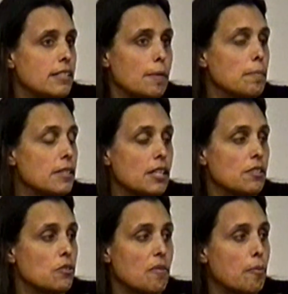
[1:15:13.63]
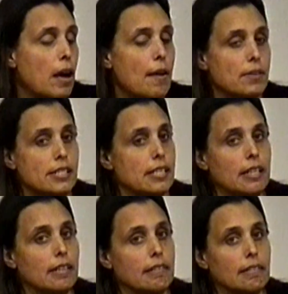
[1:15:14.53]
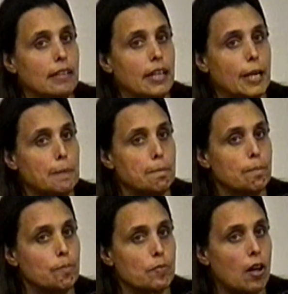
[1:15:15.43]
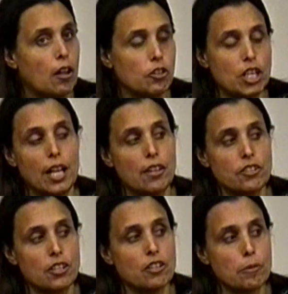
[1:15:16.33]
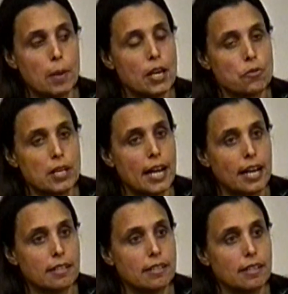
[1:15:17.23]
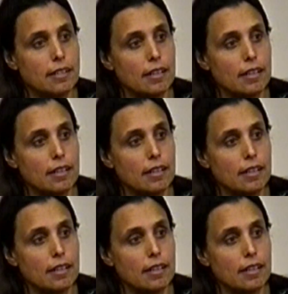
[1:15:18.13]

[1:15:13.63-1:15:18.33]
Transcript: some you know, sort of privacy, um, all challenged under the Patriot Act,